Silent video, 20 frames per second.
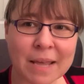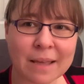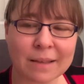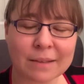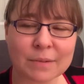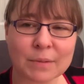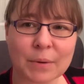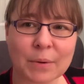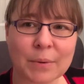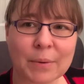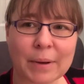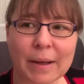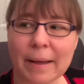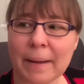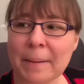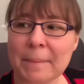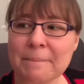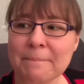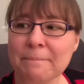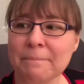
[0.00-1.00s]
So
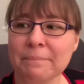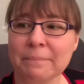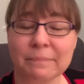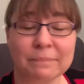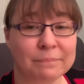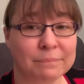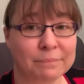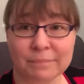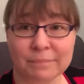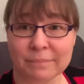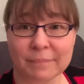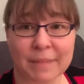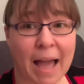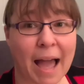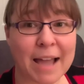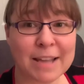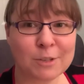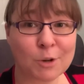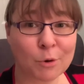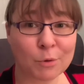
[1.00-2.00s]
um,
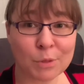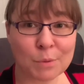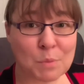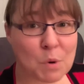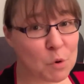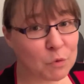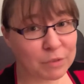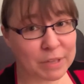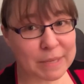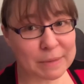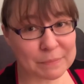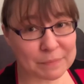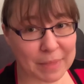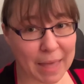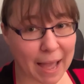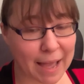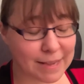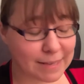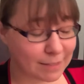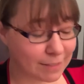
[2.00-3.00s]
I know the movie.
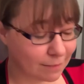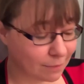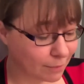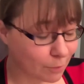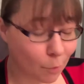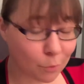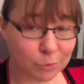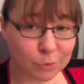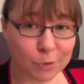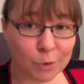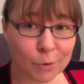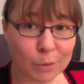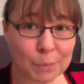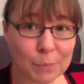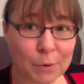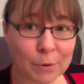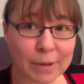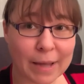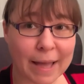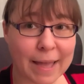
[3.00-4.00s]
I don't know the
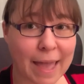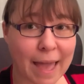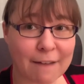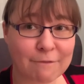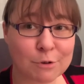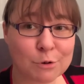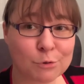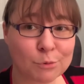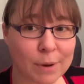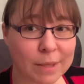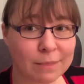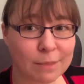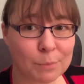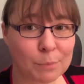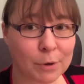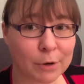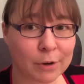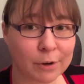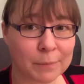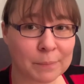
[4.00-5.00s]
book. I haven't read the
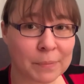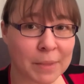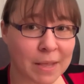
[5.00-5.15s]
book.